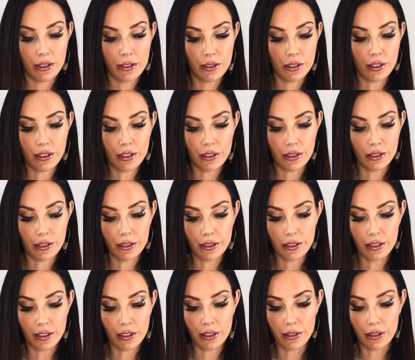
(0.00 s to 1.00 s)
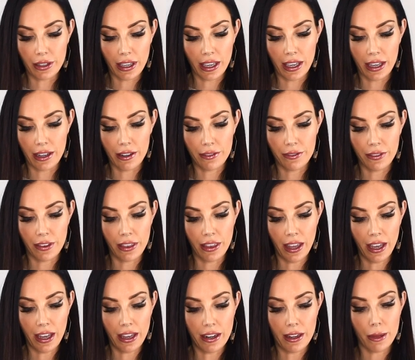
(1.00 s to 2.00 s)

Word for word: do look out for that.